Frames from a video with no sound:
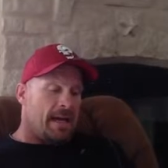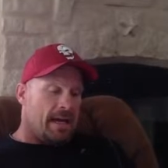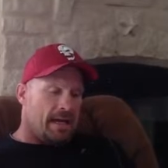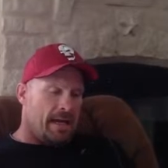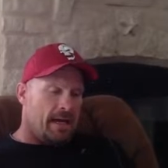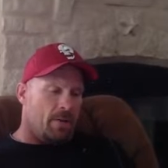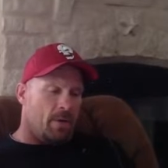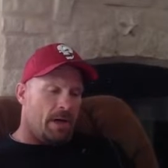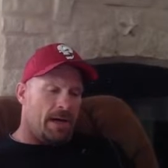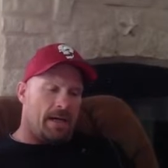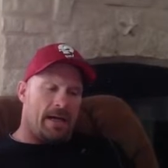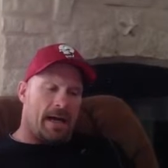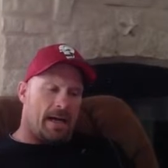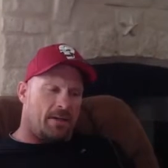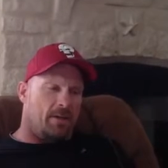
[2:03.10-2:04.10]
And
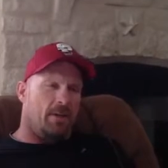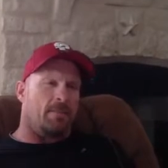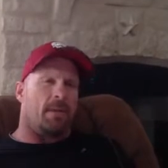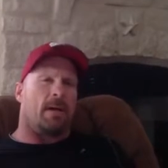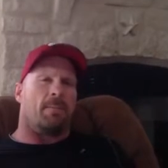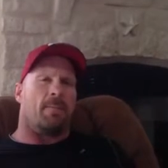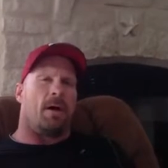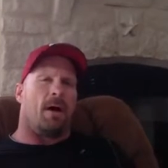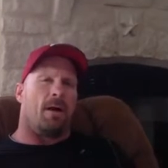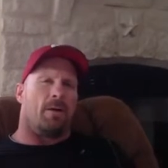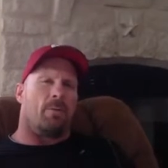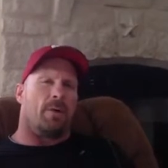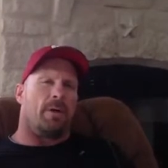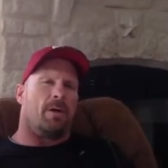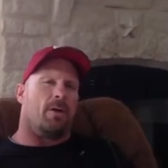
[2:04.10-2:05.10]
anyway, I took my ball
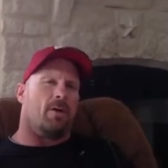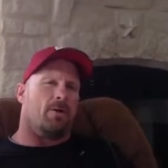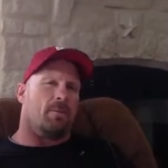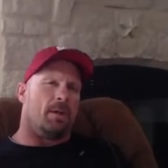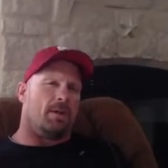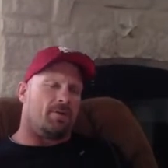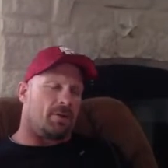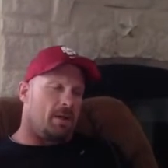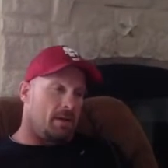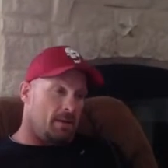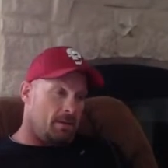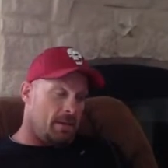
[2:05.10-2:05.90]
and went home, as uh,